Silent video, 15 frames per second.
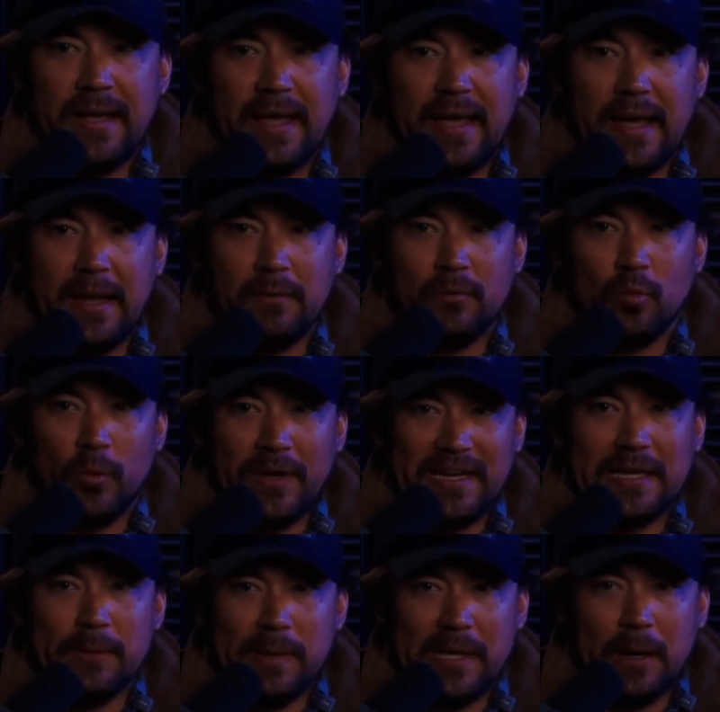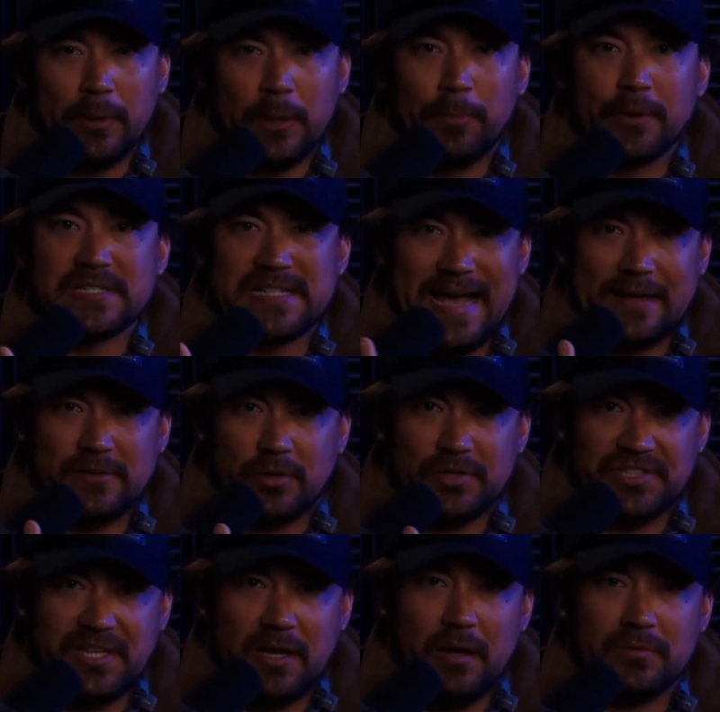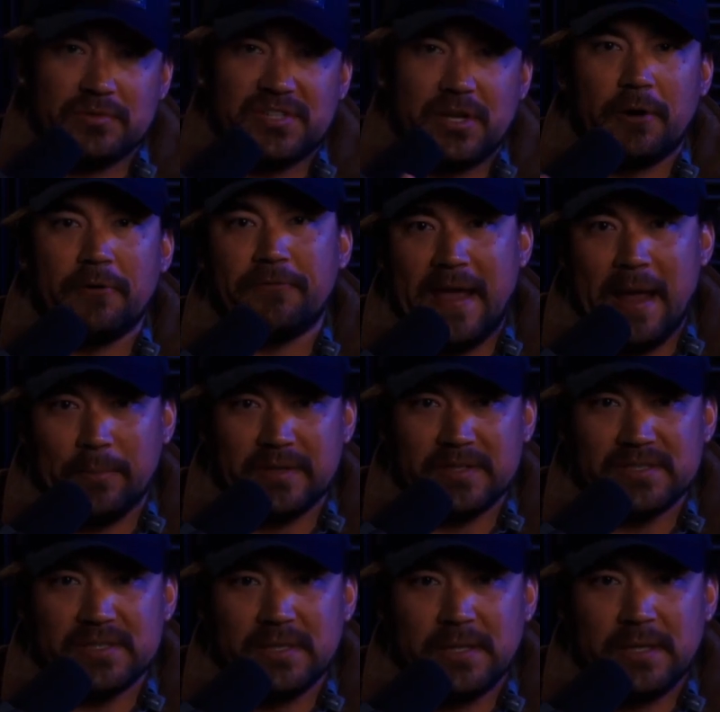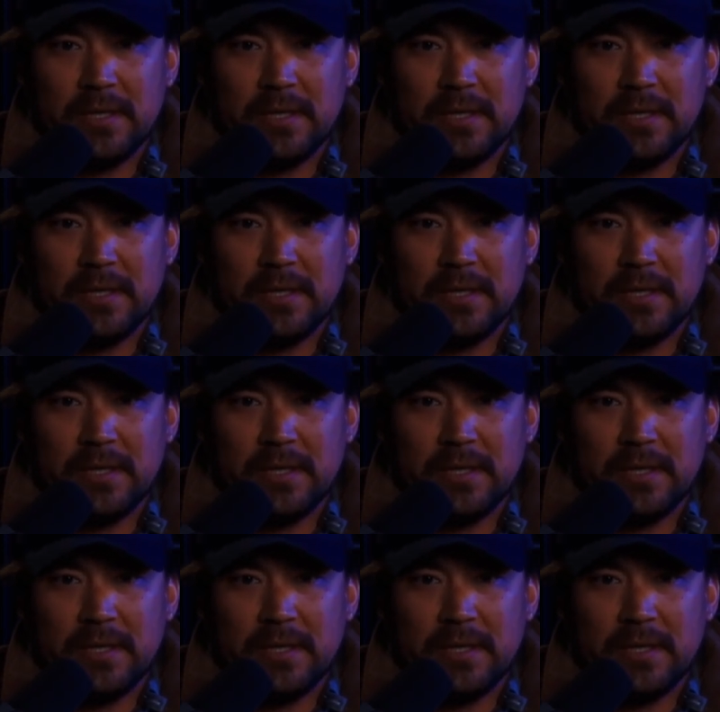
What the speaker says: and we need to be able to protect ourselves and our families.